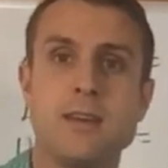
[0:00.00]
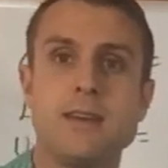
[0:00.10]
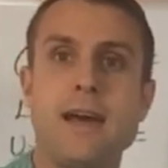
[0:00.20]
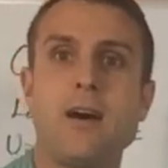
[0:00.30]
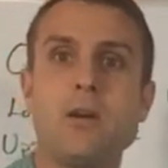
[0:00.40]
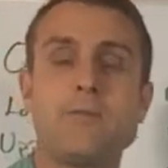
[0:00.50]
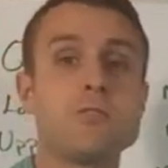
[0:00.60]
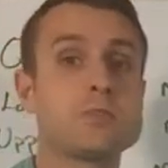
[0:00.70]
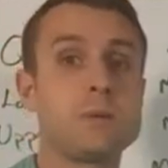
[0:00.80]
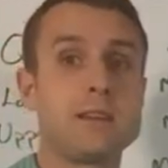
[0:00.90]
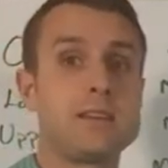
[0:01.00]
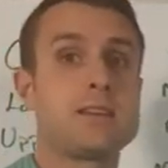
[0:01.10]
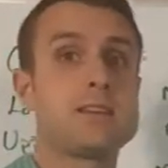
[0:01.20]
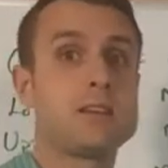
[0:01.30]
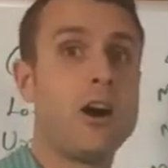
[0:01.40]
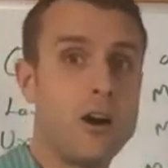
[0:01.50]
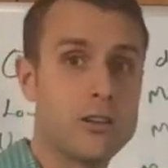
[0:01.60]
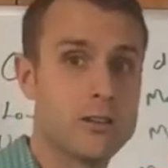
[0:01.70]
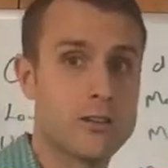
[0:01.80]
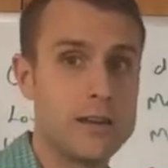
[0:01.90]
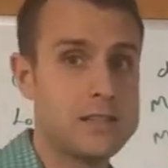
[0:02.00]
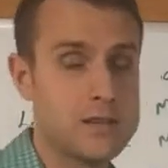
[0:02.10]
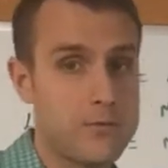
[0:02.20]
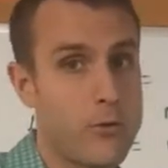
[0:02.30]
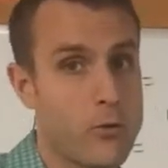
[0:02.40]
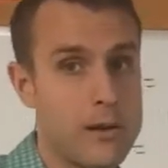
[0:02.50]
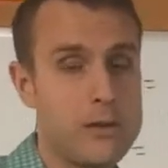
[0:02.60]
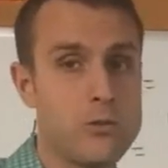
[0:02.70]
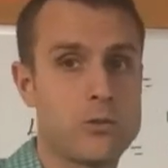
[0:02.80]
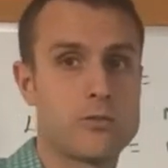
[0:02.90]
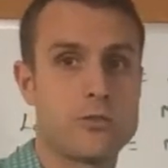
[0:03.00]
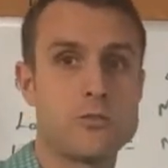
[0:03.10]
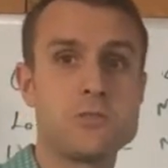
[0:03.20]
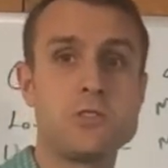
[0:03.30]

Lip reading: Now, if you split $1 into 4 equal groups,